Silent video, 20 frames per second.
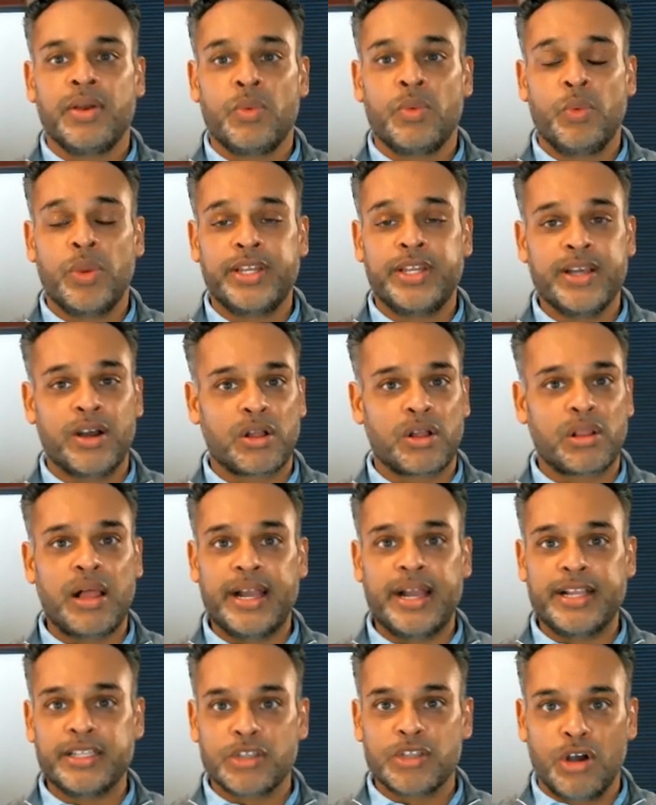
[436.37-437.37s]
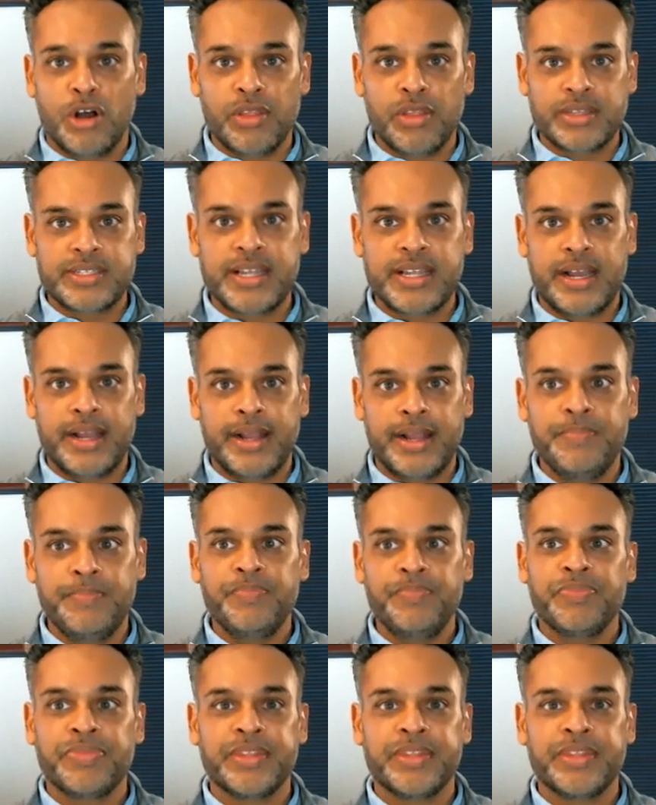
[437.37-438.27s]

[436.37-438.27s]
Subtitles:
We tell clients all the time,